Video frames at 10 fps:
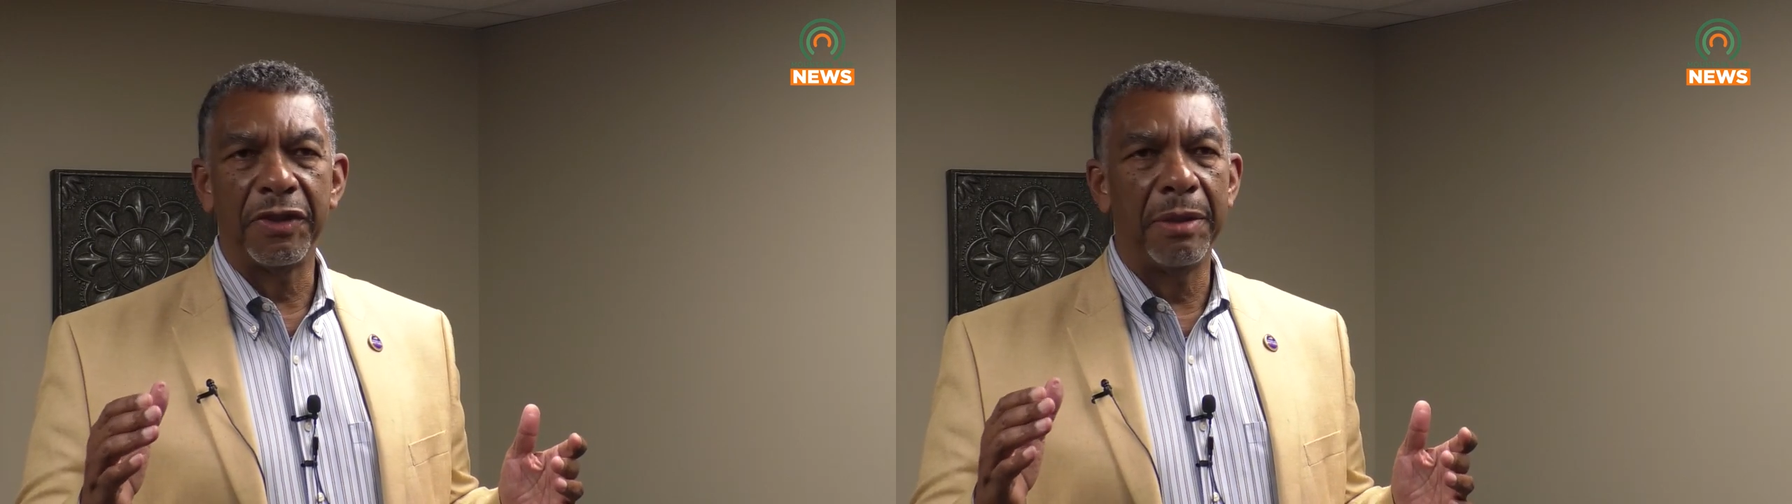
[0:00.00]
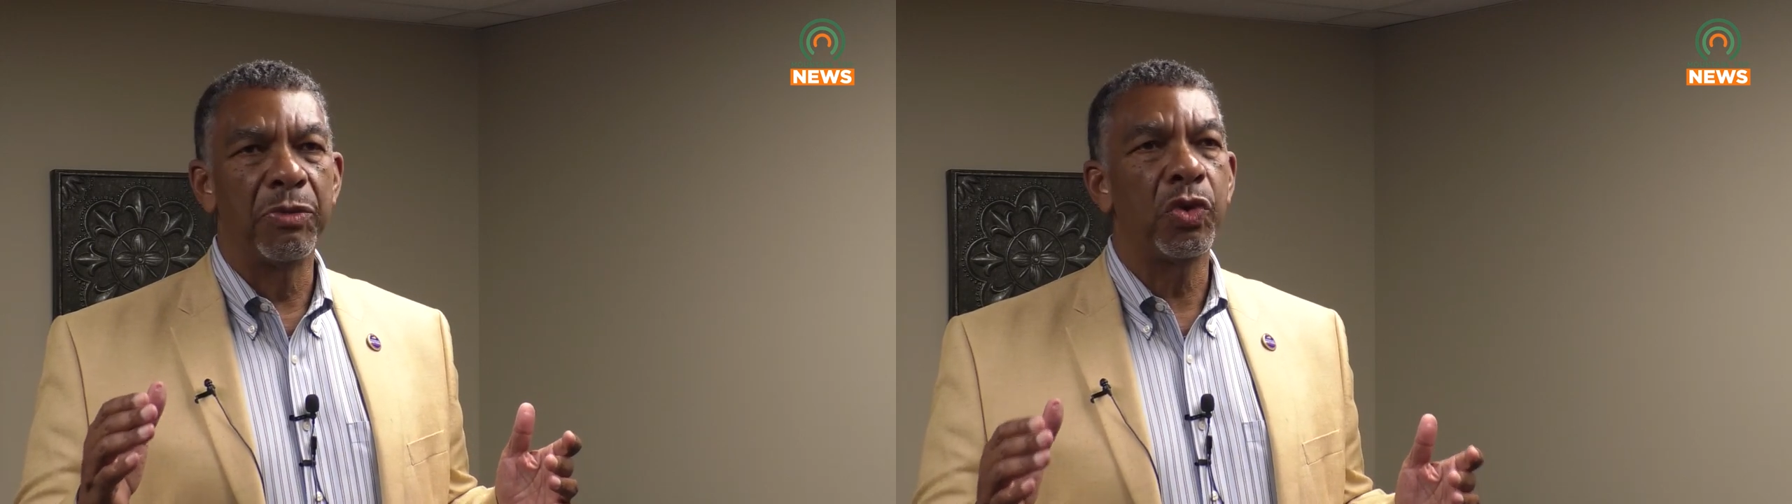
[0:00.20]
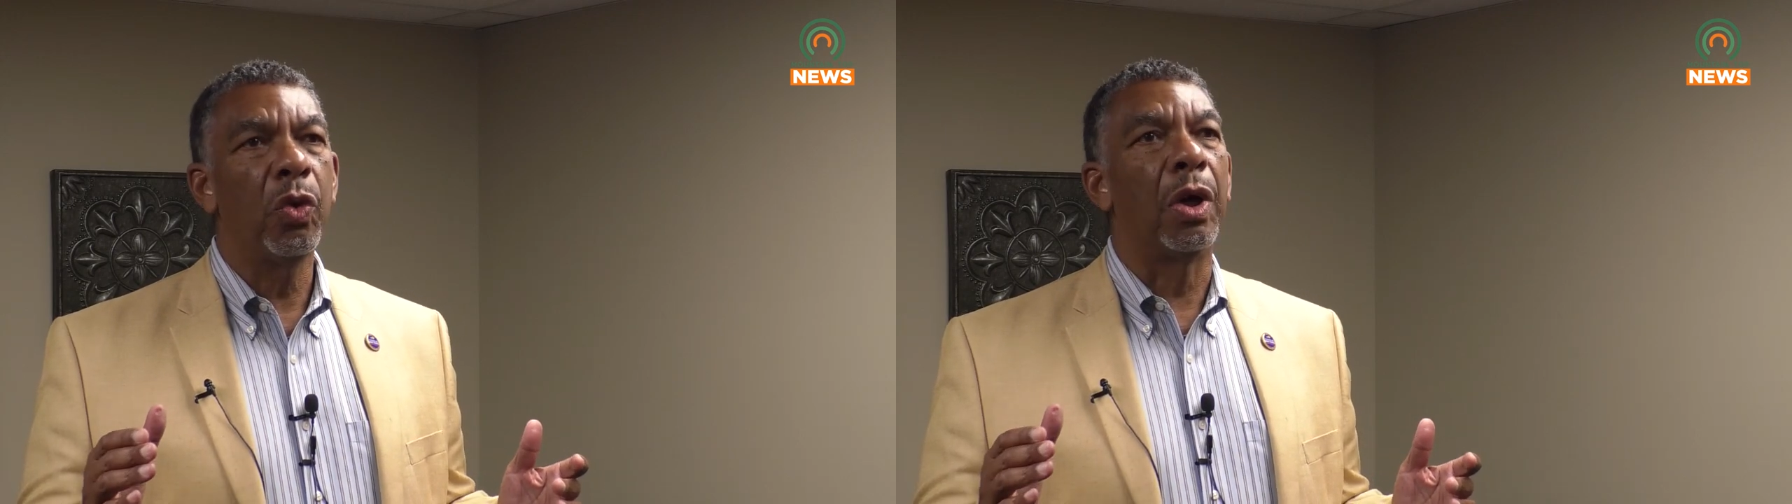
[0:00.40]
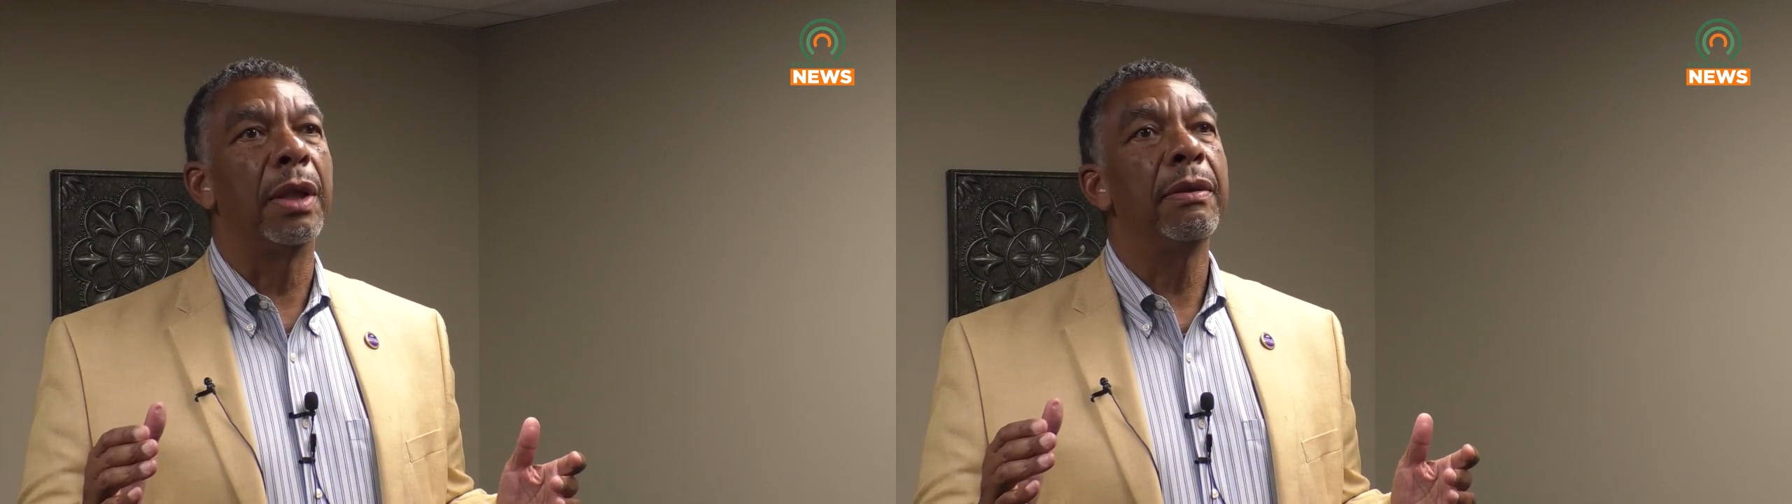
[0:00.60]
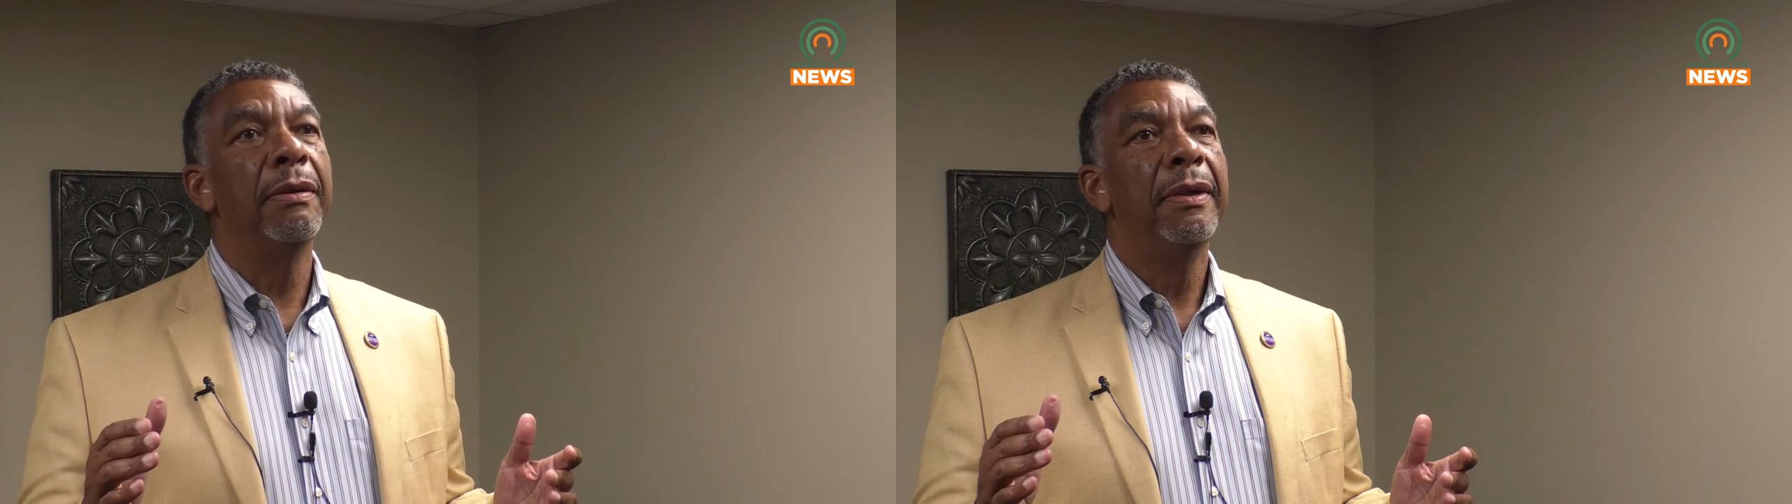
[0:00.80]
some
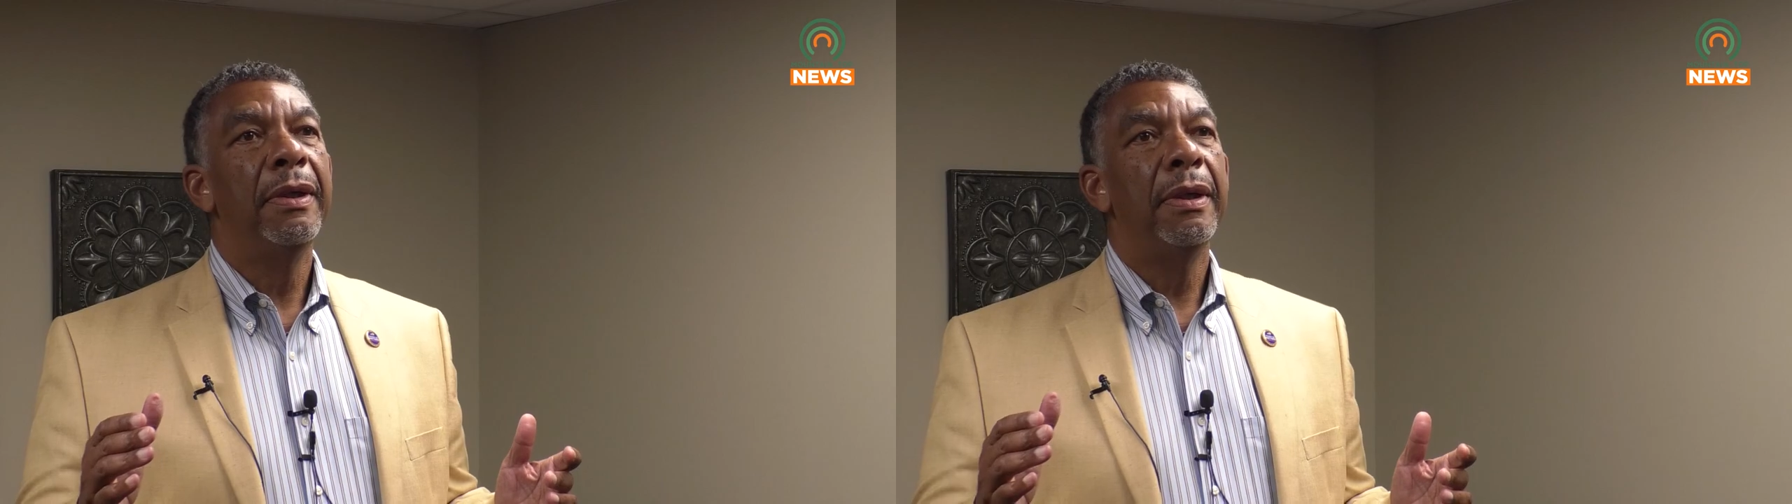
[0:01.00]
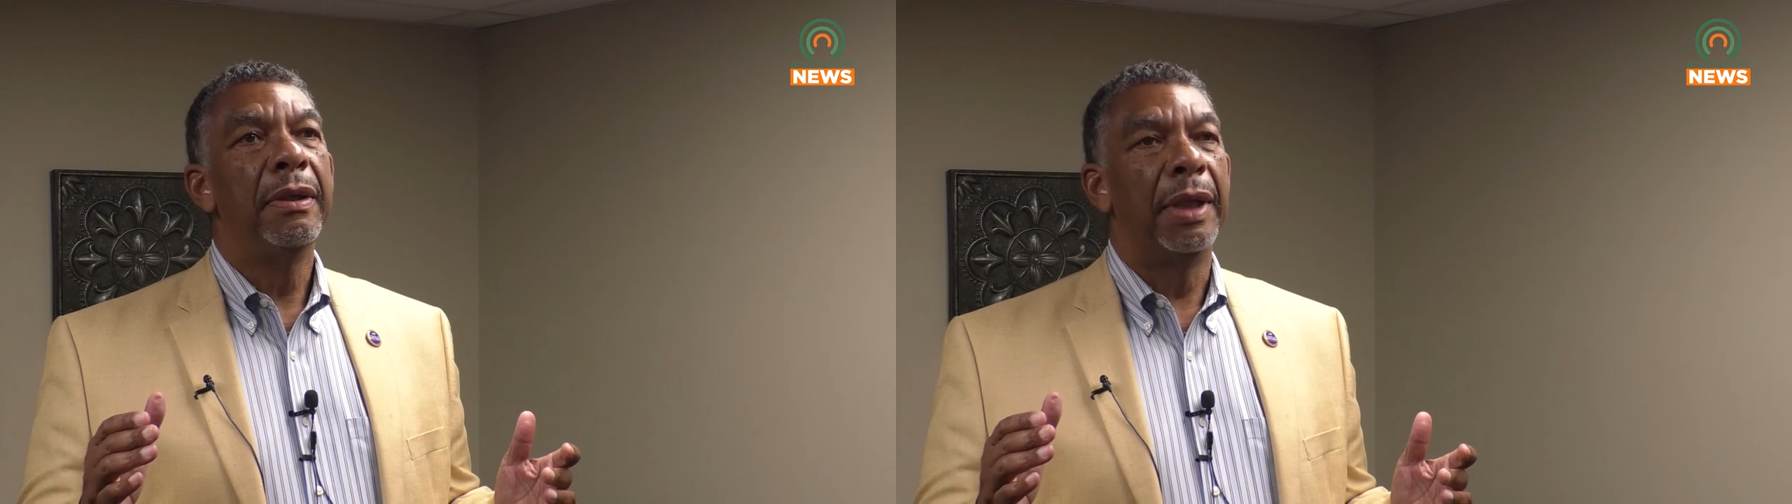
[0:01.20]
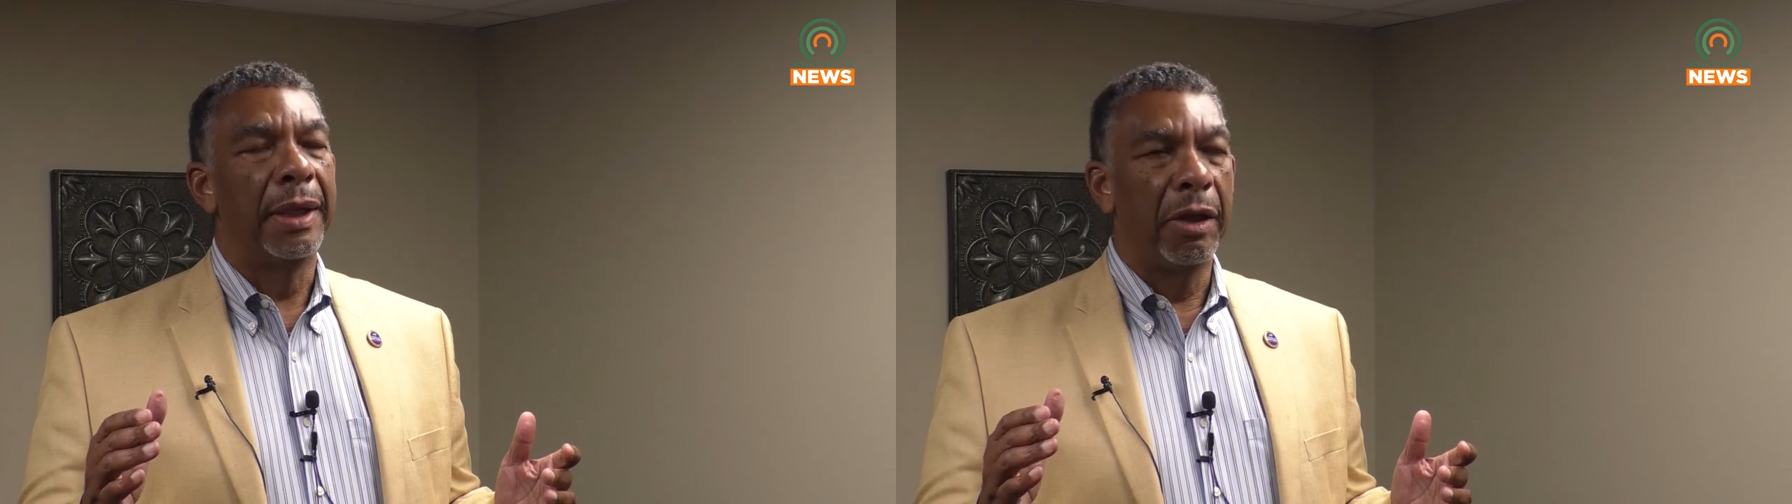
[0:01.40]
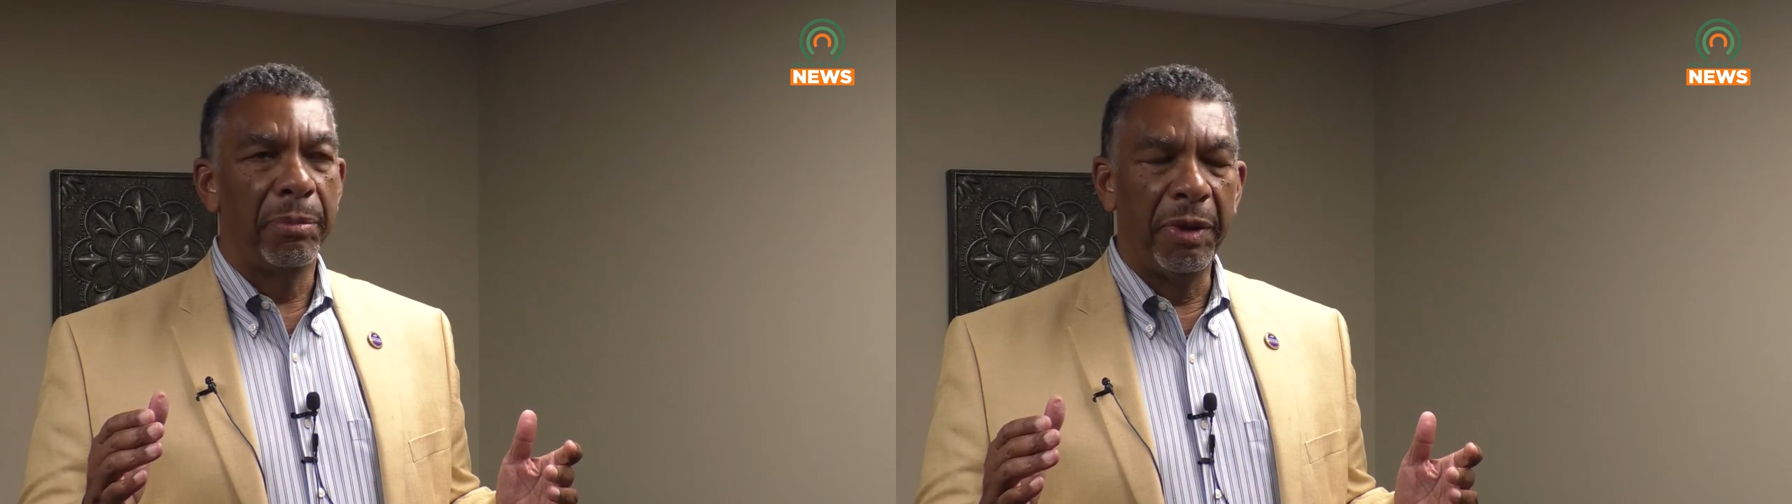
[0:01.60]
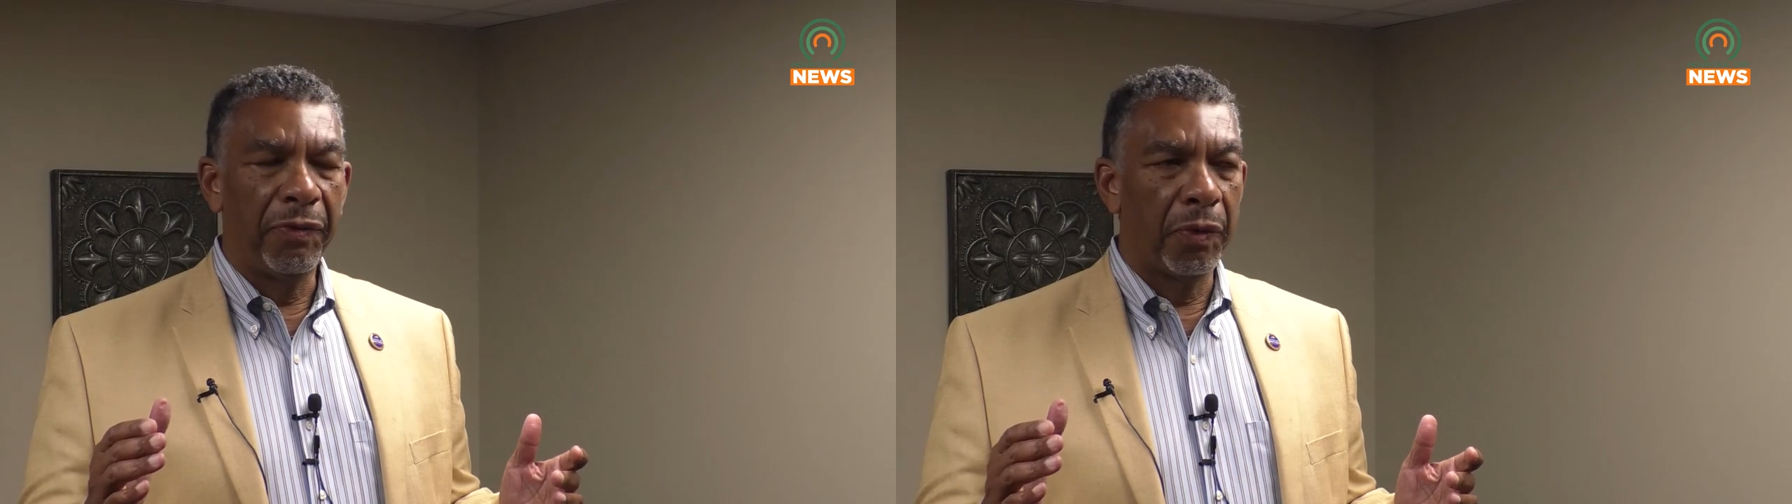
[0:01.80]
sort. Doesn't have to be a